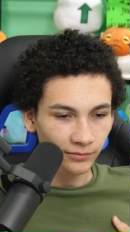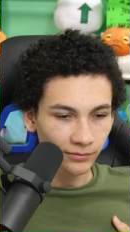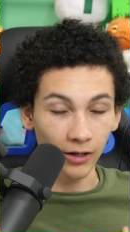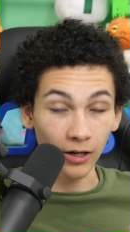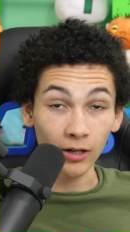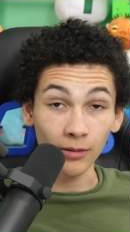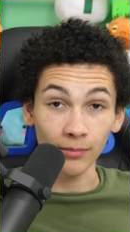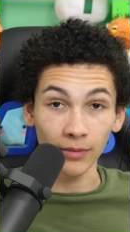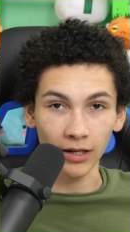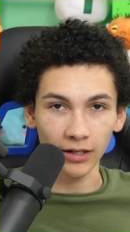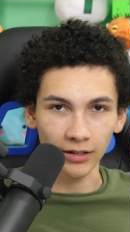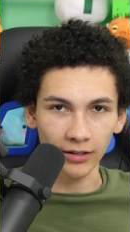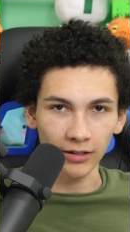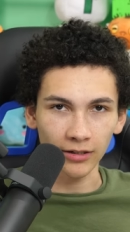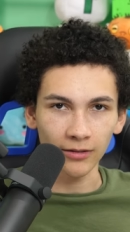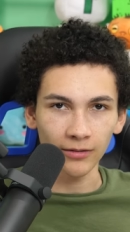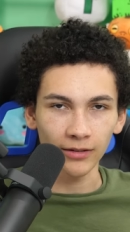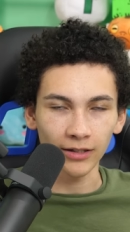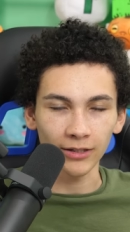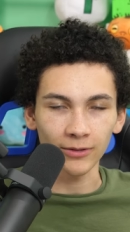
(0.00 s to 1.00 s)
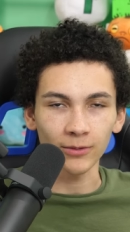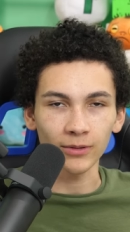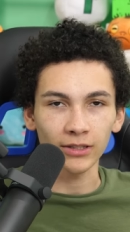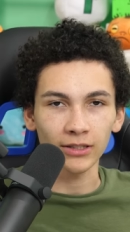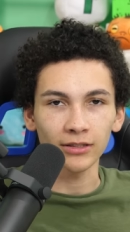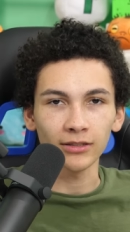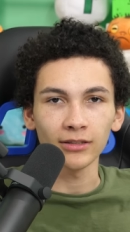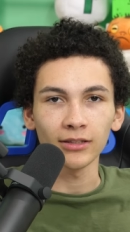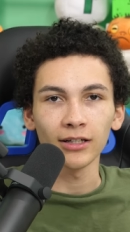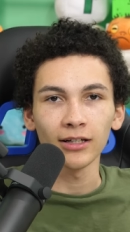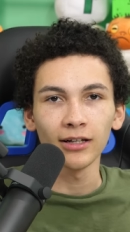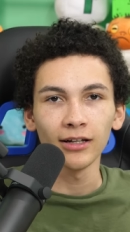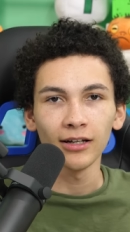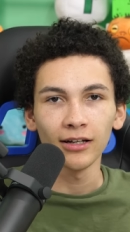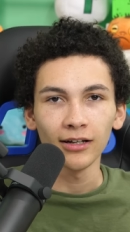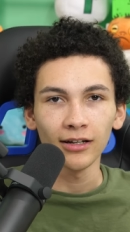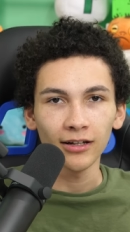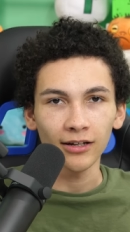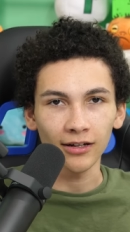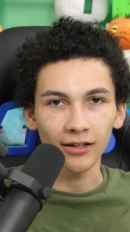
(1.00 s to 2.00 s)
heart monitor, that's what it's called,
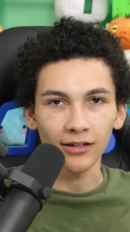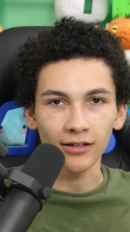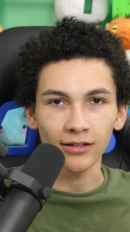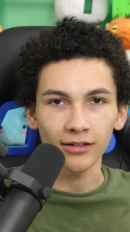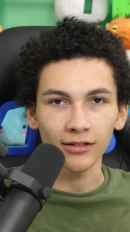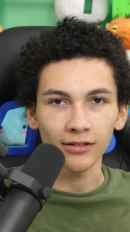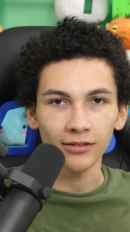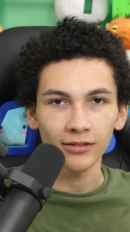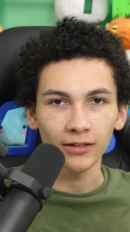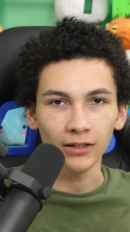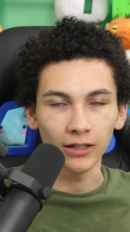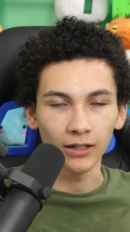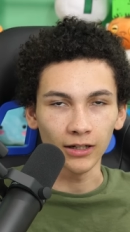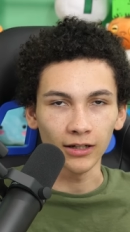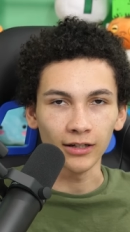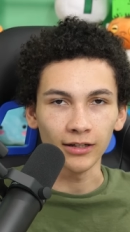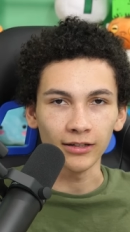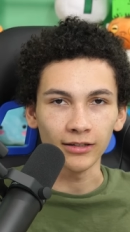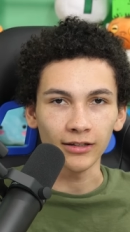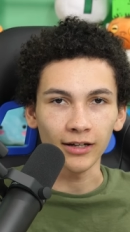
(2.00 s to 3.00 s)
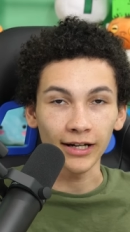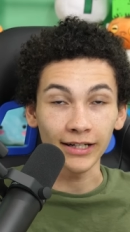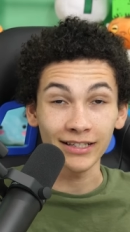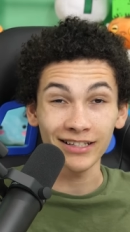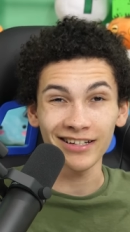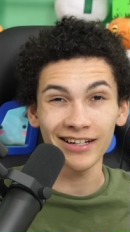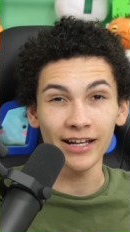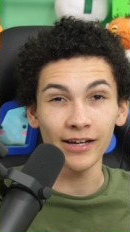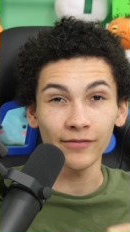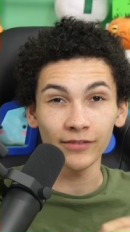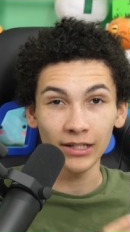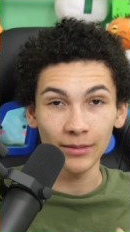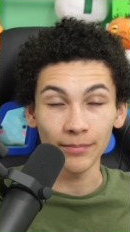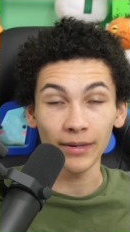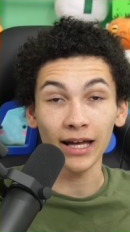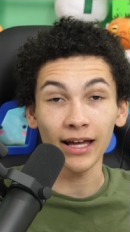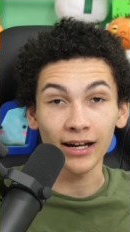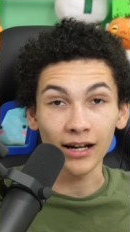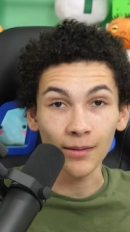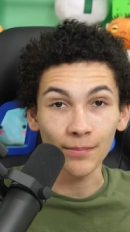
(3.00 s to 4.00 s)
on, I didn't have any
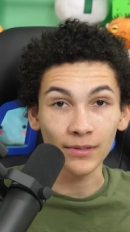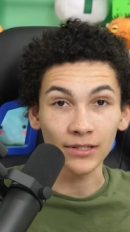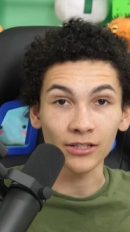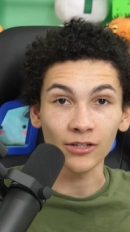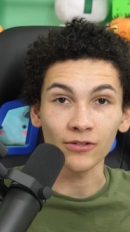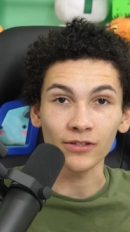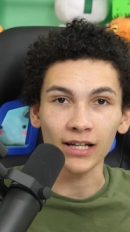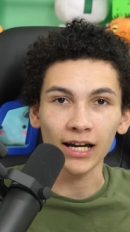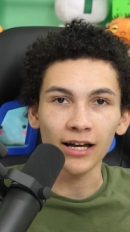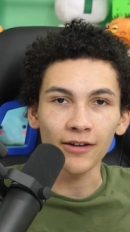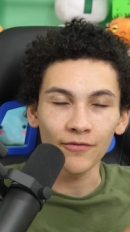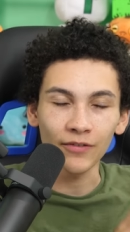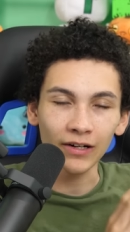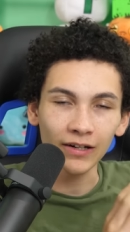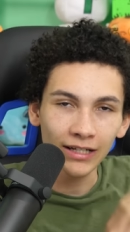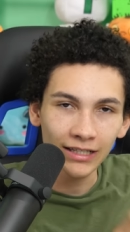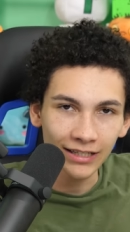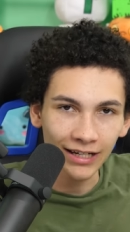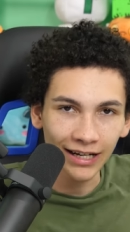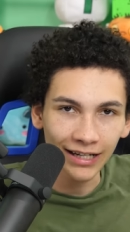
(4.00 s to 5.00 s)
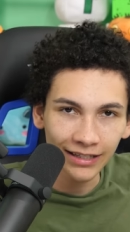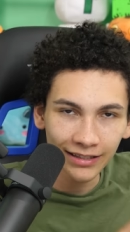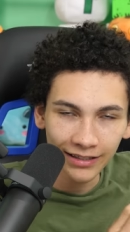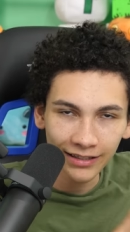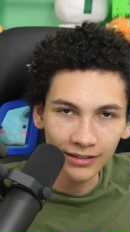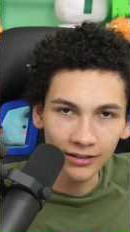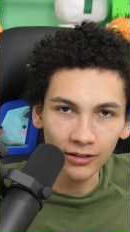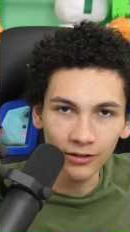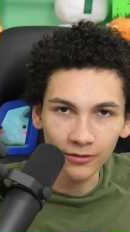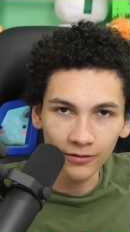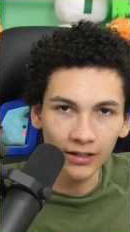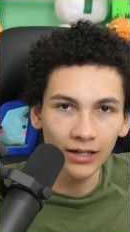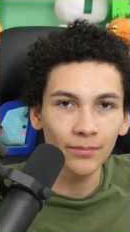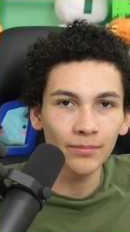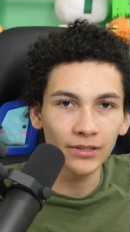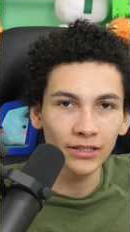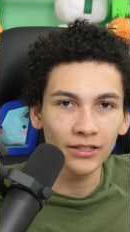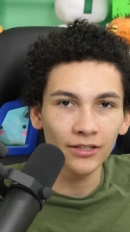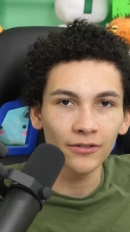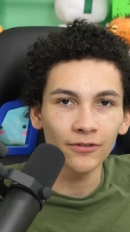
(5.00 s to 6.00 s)
bad episodes. I had very tiny little
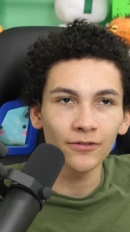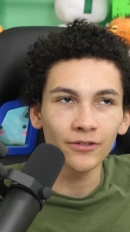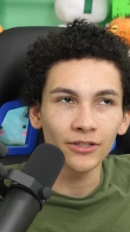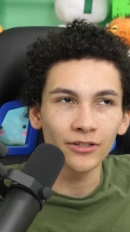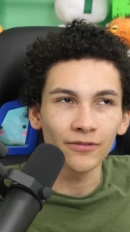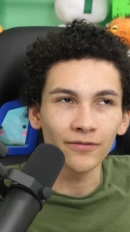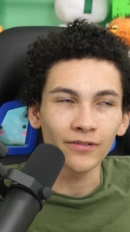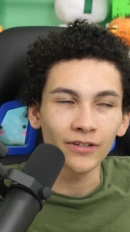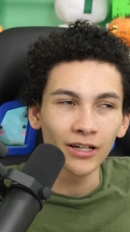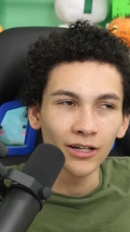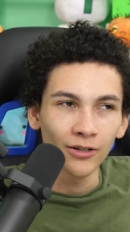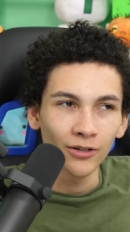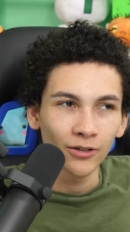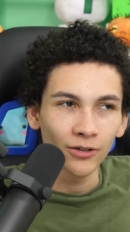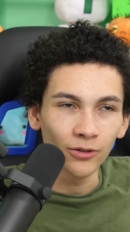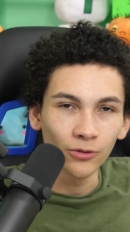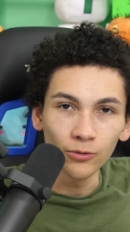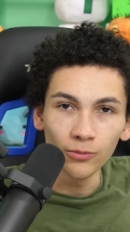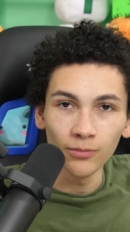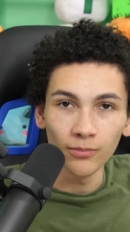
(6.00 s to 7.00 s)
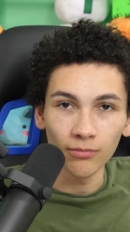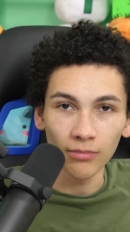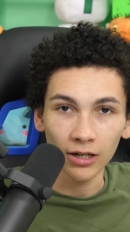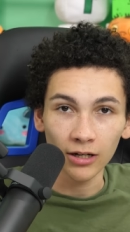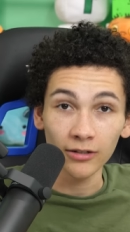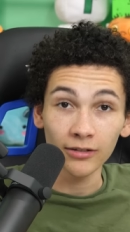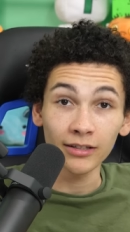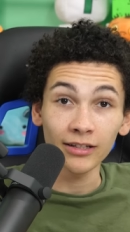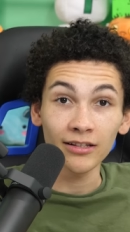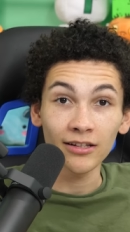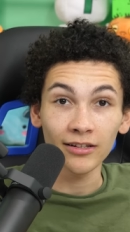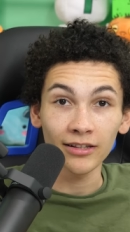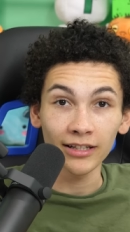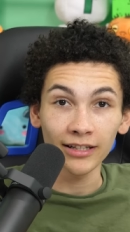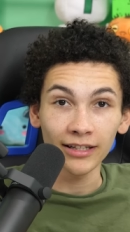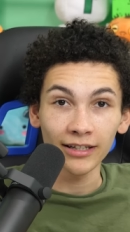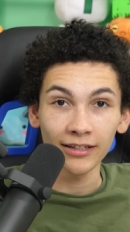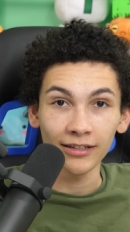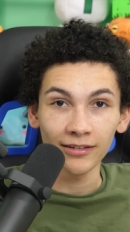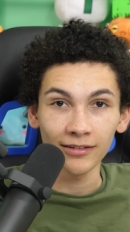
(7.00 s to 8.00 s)
episodes of, oop, my heart did the
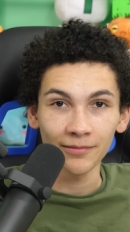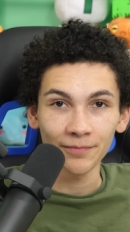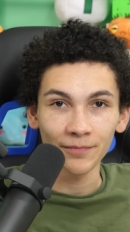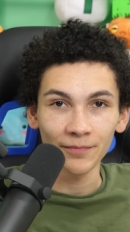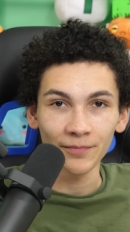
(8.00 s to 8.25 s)
thingy,